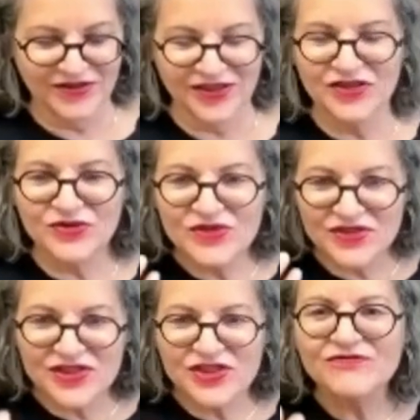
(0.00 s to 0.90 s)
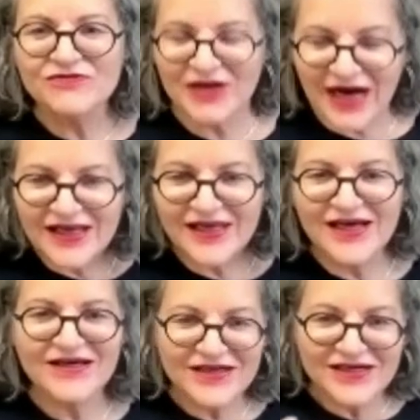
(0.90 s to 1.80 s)
the usage of
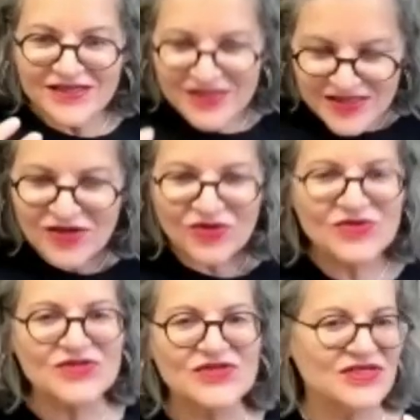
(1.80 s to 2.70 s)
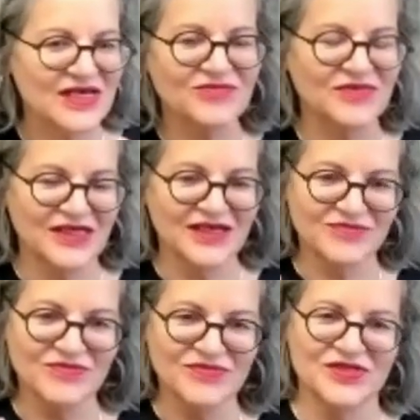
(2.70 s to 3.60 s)
color is also
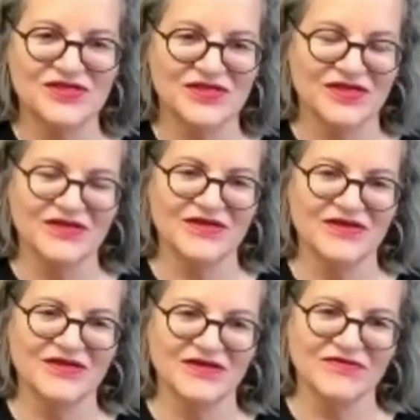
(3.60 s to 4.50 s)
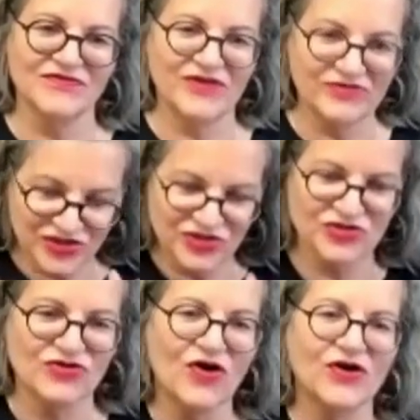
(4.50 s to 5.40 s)
sometimes very
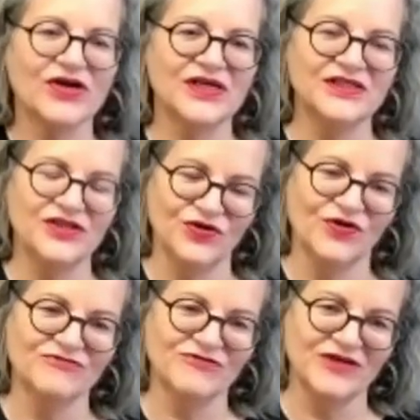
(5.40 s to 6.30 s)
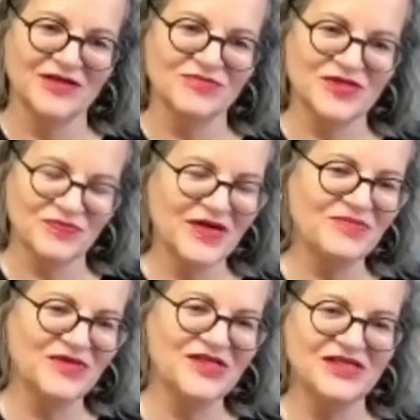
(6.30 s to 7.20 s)
strong in your films.
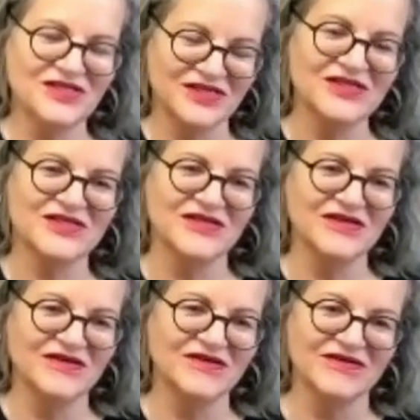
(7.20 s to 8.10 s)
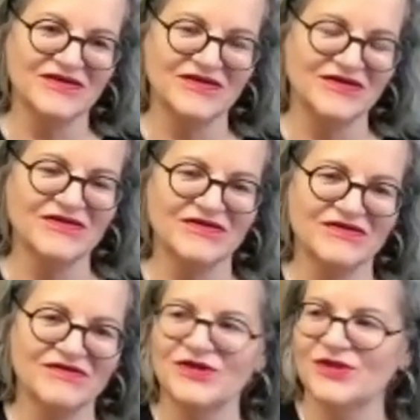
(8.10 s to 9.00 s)
Maybe this is
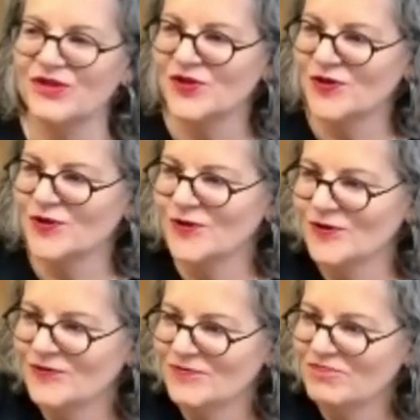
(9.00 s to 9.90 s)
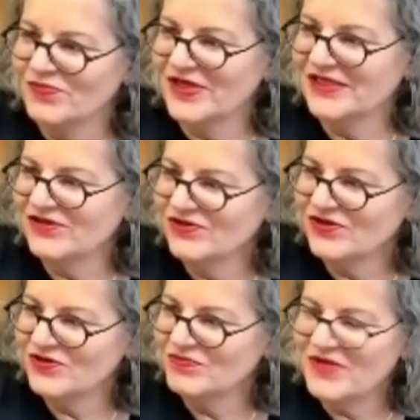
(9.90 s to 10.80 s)
the I
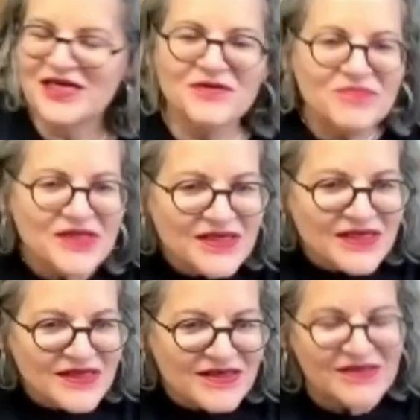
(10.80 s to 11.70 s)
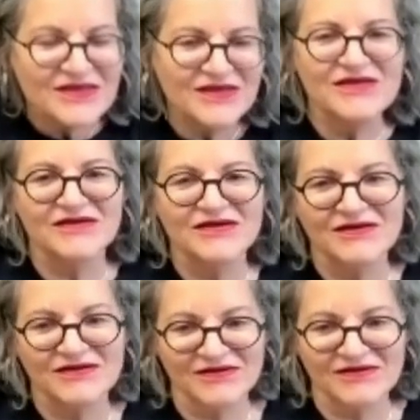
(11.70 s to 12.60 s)
don't know. Maybe.
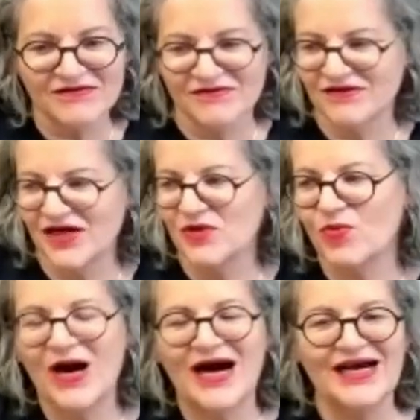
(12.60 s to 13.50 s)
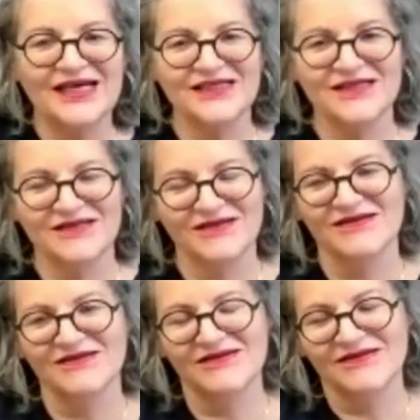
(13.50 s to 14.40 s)
A wide
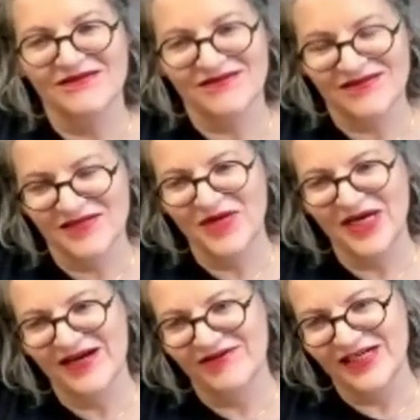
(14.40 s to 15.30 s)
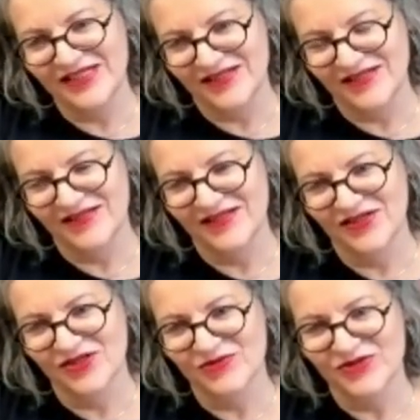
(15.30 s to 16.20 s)
similarity,
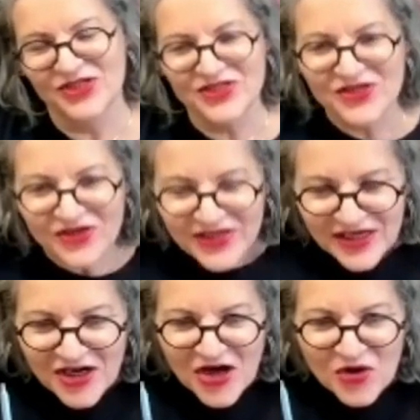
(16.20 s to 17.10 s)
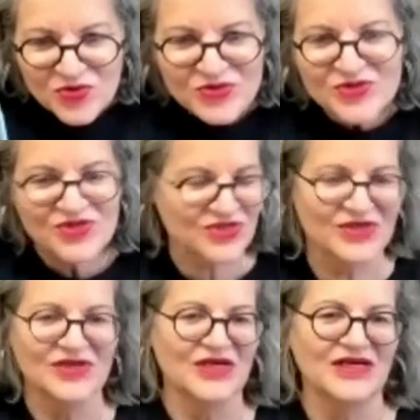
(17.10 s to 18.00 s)
you know, which is not a
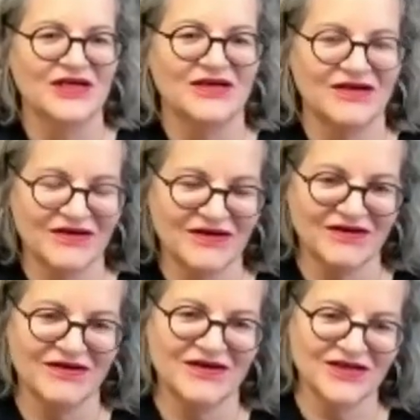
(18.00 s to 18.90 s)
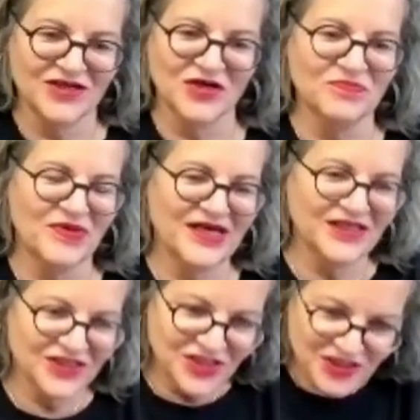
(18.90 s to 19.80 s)
close
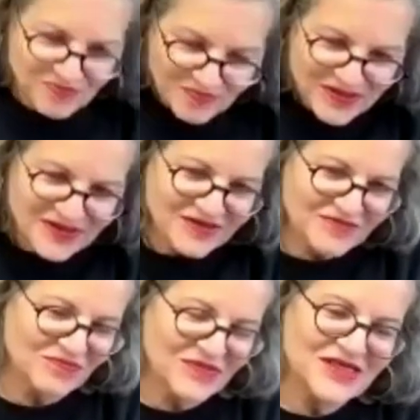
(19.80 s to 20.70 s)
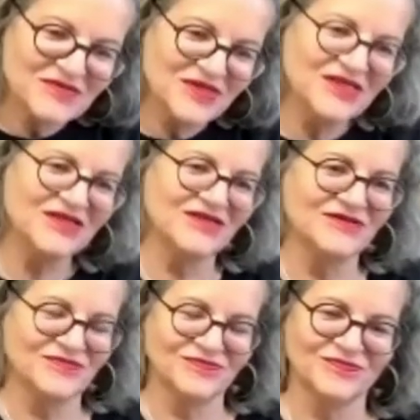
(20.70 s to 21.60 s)
companionship, but
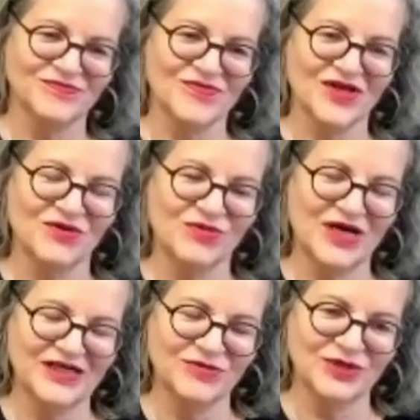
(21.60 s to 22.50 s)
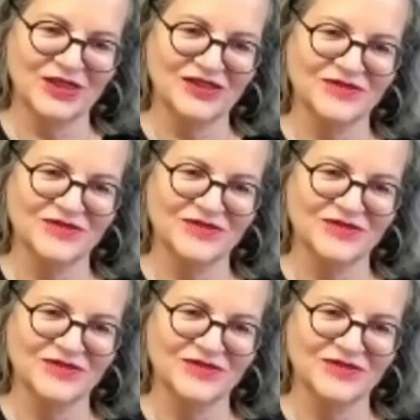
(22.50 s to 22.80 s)
maybe a wide one.